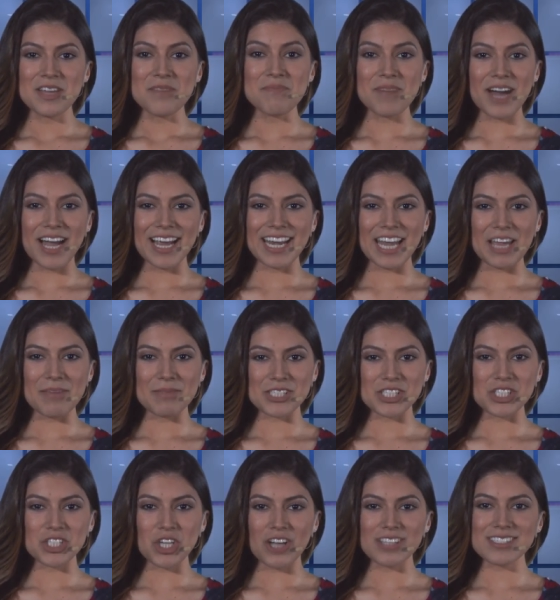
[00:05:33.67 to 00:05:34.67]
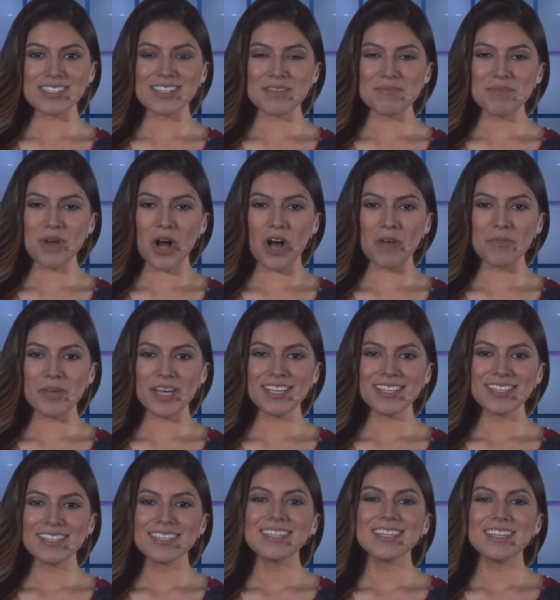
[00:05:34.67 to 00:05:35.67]
My name is Jocelyn Palma.
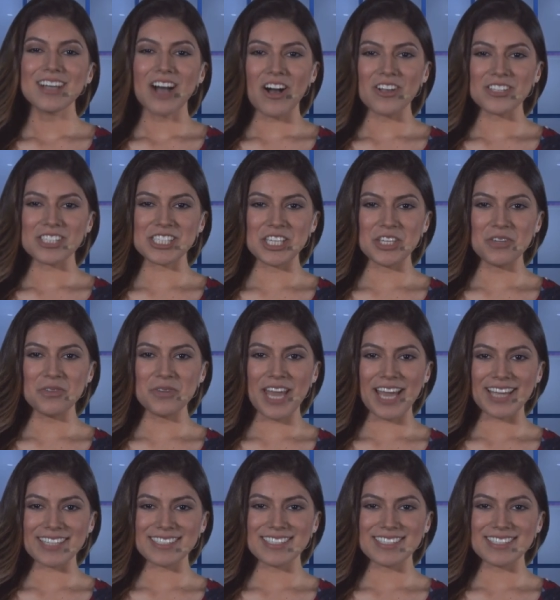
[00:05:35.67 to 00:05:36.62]
I'll see you next